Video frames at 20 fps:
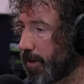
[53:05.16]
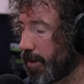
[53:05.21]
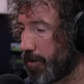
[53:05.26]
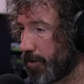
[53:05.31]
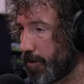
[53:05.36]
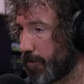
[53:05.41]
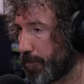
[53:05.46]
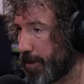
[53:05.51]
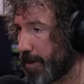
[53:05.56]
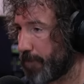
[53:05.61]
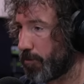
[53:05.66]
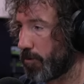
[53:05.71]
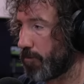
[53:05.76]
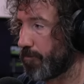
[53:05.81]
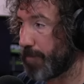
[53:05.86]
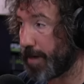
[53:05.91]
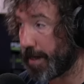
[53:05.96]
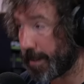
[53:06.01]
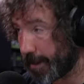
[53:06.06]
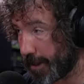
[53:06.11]
and the people who
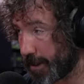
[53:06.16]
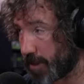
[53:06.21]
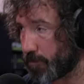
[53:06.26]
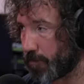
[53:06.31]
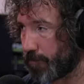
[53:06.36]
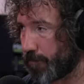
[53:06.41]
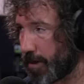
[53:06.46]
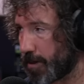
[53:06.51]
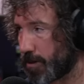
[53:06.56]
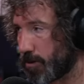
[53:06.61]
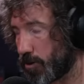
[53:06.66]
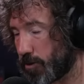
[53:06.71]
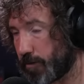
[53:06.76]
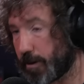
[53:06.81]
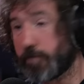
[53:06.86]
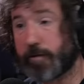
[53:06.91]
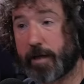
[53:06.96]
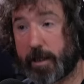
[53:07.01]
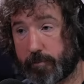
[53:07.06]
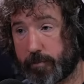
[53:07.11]
make it as professionals are
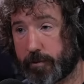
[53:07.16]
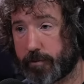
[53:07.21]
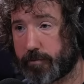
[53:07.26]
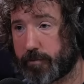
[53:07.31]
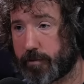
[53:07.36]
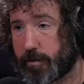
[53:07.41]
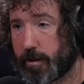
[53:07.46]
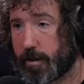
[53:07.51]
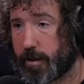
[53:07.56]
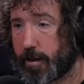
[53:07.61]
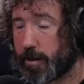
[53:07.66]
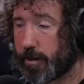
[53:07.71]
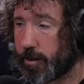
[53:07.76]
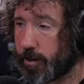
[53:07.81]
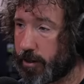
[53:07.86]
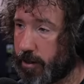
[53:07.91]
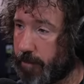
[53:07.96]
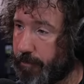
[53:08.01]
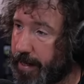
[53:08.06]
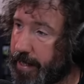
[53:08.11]
incredible.
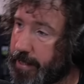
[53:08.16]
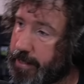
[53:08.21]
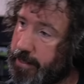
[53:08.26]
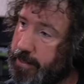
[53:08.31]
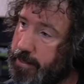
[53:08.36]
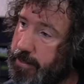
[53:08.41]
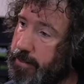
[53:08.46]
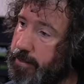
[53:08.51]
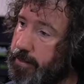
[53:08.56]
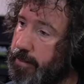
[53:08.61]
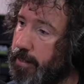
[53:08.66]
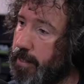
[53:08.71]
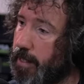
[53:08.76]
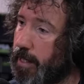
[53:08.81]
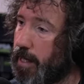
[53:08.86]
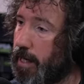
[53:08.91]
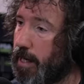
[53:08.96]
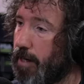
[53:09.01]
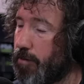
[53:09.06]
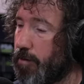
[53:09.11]
You're the best
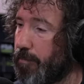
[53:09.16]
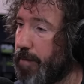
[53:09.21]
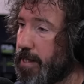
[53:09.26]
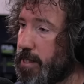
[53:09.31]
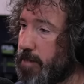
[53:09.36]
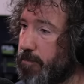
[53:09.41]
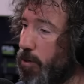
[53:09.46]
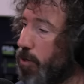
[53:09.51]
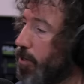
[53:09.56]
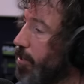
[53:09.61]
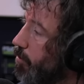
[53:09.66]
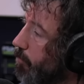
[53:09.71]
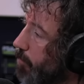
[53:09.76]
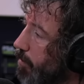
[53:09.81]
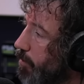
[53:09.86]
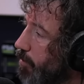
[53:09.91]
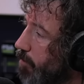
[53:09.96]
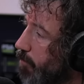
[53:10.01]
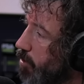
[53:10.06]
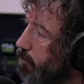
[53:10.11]
at the best sport in the
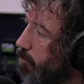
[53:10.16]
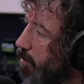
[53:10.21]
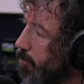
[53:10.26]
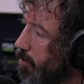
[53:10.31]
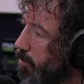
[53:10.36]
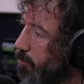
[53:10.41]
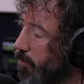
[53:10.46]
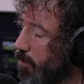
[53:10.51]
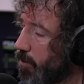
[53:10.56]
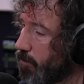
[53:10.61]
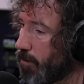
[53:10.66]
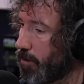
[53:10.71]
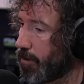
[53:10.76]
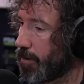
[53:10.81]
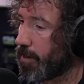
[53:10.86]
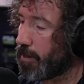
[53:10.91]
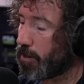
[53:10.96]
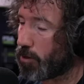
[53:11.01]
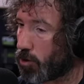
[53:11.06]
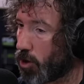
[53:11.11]
world, the most popular sport in the world.
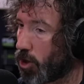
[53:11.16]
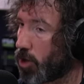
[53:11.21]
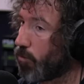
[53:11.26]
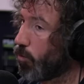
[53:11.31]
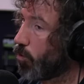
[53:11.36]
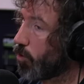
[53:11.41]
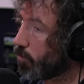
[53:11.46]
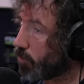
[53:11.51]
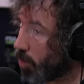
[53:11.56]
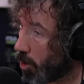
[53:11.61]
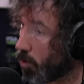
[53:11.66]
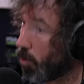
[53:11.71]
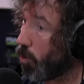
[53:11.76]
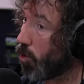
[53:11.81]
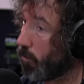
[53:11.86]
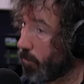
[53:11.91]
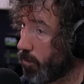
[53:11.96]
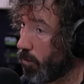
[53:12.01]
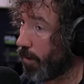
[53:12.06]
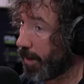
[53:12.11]
You've got to, you've got to
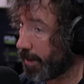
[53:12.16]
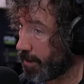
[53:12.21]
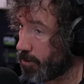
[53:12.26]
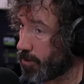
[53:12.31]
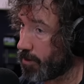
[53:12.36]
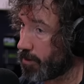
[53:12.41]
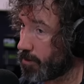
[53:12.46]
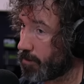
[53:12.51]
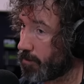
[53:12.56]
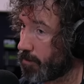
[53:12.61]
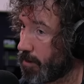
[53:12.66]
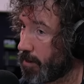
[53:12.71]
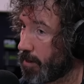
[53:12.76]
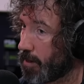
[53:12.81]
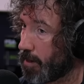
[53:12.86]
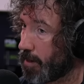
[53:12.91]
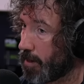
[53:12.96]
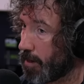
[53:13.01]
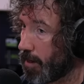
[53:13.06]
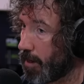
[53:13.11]
up the wages.
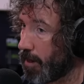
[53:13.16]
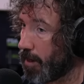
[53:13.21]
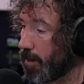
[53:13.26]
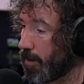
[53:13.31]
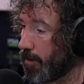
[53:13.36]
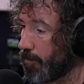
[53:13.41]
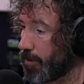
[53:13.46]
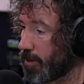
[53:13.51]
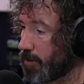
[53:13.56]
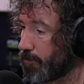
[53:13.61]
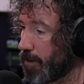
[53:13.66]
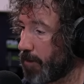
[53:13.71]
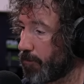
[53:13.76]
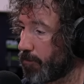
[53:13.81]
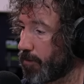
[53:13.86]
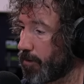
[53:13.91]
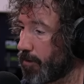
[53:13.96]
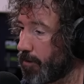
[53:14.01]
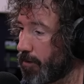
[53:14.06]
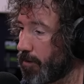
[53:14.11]
Uh, these
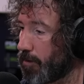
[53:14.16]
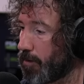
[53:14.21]
people,